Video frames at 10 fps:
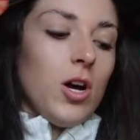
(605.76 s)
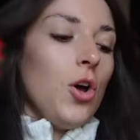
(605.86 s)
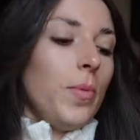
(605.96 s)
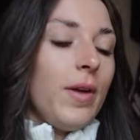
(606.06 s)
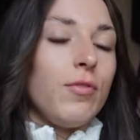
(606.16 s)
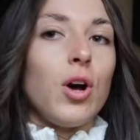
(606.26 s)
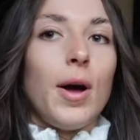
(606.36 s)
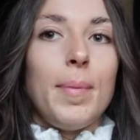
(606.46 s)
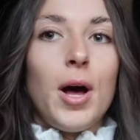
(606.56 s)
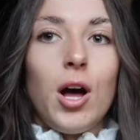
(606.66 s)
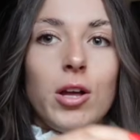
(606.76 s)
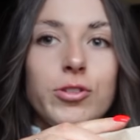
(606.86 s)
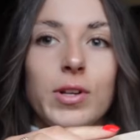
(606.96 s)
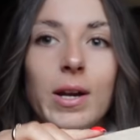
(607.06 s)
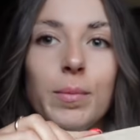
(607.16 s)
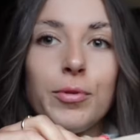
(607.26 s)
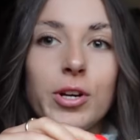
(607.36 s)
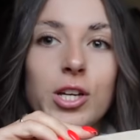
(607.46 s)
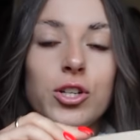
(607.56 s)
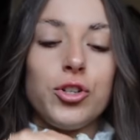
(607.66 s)
at home and I've got a parcel and I'm
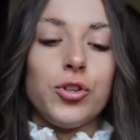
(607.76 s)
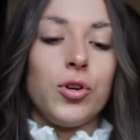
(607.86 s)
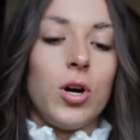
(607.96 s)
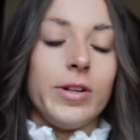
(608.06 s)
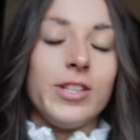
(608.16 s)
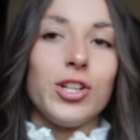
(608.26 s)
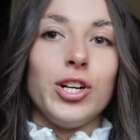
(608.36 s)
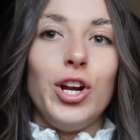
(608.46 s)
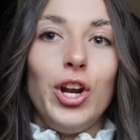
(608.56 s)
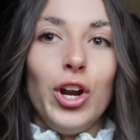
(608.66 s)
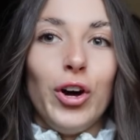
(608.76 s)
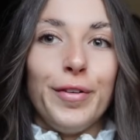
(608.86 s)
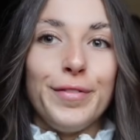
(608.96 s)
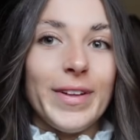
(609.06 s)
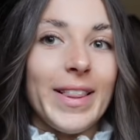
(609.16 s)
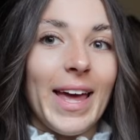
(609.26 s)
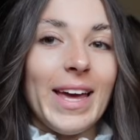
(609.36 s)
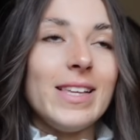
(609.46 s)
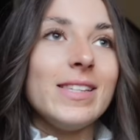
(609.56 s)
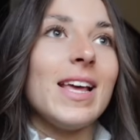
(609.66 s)
pretty sure Ollie's gonna love
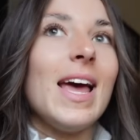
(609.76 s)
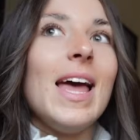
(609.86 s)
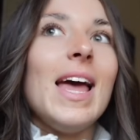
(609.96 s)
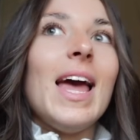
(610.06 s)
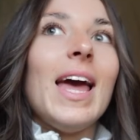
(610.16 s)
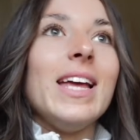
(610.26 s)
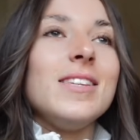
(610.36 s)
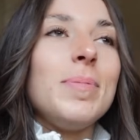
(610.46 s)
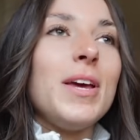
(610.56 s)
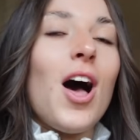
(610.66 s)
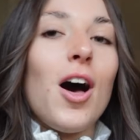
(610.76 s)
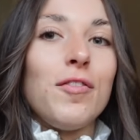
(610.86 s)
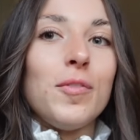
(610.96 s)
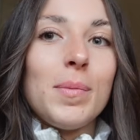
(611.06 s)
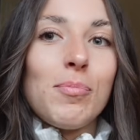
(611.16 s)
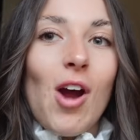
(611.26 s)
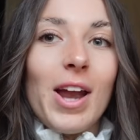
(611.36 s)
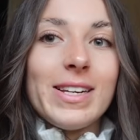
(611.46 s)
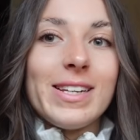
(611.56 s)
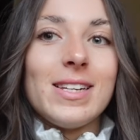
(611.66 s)
it's PR from a
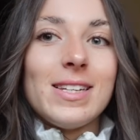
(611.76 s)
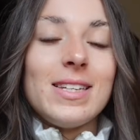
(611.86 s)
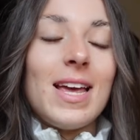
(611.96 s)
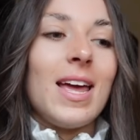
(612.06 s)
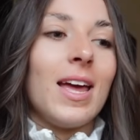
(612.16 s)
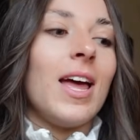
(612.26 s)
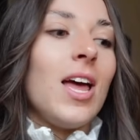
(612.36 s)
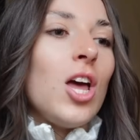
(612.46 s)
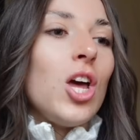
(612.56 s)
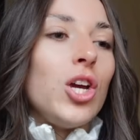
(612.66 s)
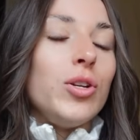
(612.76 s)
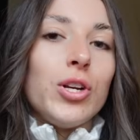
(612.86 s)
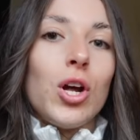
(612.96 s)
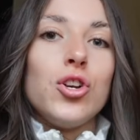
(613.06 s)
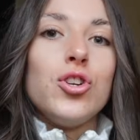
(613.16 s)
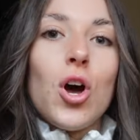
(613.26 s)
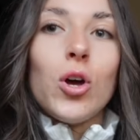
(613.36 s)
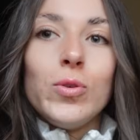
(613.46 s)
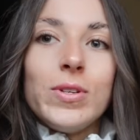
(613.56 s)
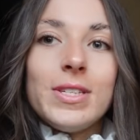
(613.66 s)
brand who do like
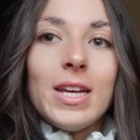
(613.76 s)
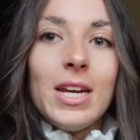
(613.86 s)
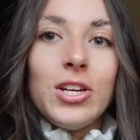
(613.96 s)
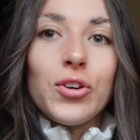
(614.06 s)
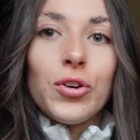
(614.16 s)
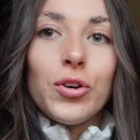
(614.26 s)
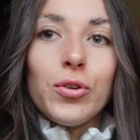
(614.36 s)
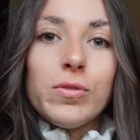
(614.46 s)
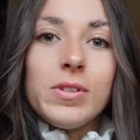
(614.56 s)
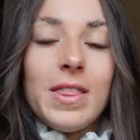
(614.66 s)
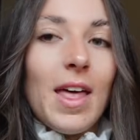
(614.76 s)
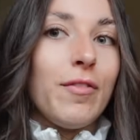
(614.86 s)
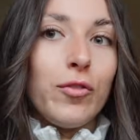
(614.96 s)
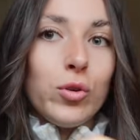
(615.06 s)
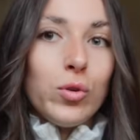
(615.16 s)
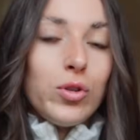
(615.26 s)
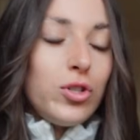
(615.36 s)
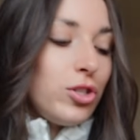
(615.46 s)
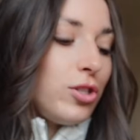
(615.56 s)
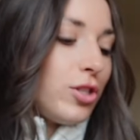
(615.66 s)
no seed oils in their
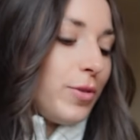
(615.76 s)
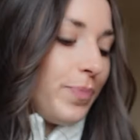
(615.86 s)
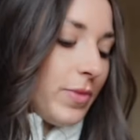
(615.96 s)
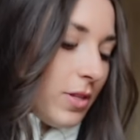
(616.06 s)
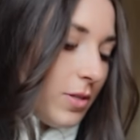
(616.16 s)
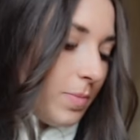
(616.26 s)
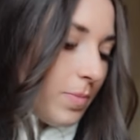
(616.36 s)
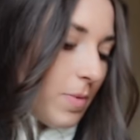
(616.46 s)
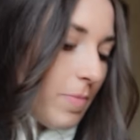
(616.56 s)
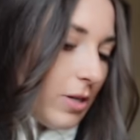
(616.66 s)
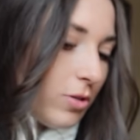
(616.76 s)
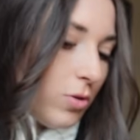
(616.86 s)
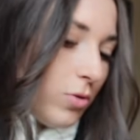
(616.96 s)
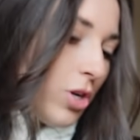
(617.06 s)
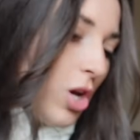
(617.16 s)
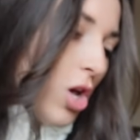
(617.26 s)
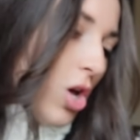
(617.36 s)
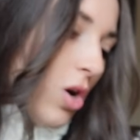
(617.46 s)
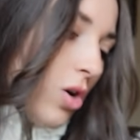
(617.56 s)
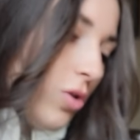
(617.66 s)
foods. It's a brand called
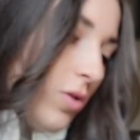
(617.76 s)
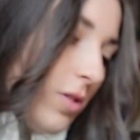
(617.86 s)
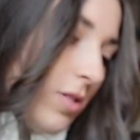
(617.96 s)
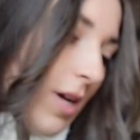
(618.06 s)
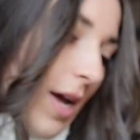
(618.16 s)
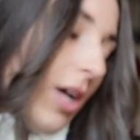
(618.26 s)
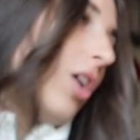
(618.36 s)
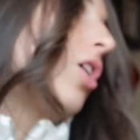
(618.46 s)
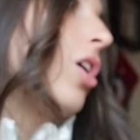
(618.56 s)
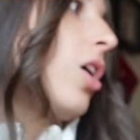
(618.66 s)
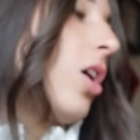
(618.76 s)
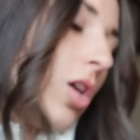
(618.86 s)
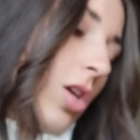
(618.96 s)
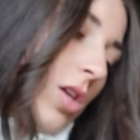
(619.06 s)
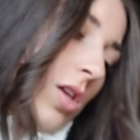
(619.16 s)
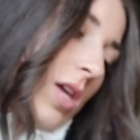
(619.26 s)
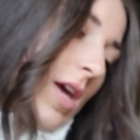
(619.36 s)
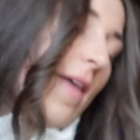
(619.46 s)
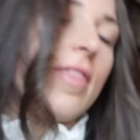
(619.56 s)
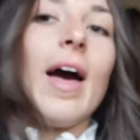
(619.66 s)
Hunter and
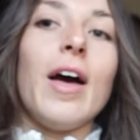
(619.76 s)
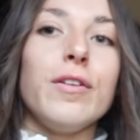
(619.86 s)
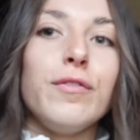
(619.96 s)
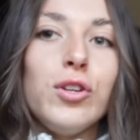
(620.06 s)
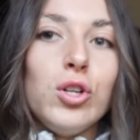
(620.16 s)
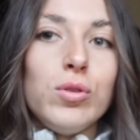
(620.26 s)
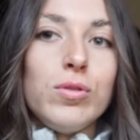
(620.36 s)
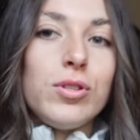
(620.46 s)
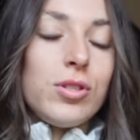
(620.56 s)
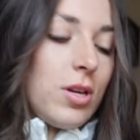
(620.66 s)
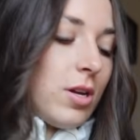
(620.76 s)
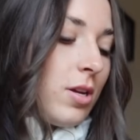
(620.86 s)
Gather Foods.